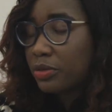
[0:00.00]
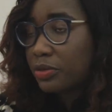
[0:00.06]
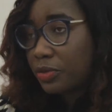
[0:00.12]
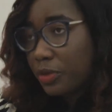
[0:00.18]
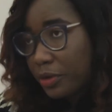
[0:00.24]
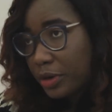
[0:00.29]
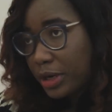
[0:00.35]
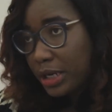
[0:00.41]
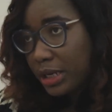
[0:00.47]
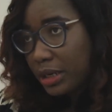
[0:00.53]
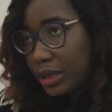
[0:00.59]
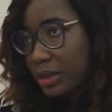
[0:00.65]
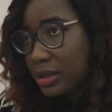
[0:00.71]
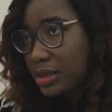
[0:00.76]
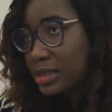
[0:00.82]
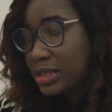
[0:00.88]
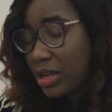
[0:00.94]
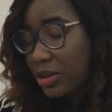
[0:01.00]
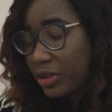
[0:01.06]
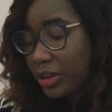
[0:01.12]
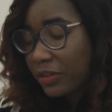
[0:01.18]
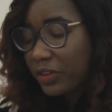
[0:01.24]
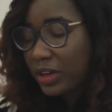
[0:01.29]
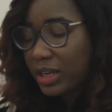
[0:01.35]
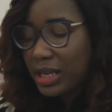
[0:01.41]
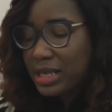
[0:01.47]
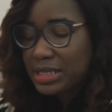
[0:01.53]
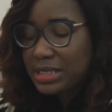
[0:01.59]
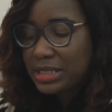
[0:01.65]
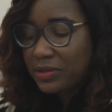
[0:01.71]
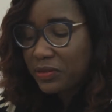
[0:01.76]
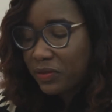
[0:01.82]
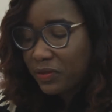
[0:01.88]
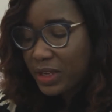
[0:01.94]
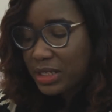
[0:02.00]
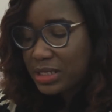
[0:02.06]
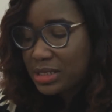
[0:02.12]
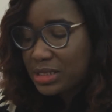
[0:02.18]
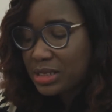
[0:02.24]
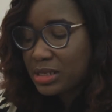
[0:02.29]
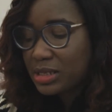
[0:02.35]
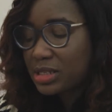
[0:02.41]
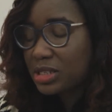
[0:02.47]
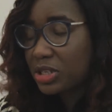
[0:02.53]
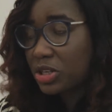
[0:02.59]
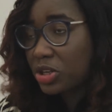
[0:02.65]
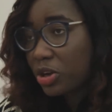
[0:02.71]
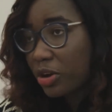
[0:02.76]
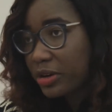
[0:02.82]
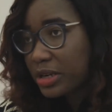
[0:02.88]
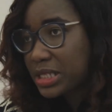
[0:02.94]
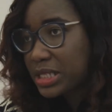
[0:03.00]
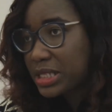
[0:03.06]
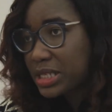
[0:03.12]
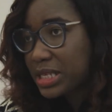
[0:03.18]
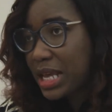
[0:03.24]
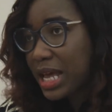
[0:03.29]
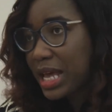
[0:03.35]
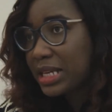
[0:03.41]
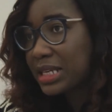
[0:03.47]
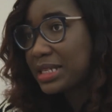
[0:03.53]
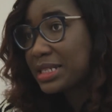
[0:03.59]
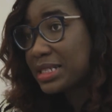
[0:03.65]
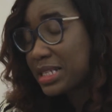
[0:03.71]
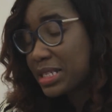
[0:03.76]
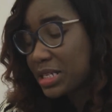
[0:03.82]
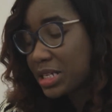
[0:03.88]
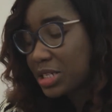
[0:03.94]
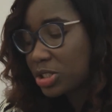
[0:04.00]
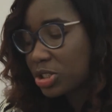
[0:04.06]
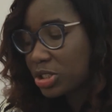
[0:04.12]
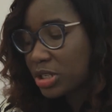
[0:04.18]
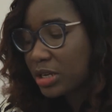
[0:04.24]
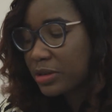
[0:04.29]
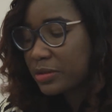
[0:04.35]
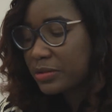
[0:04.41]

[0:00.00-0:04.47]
3. South Africa's defense, security, and international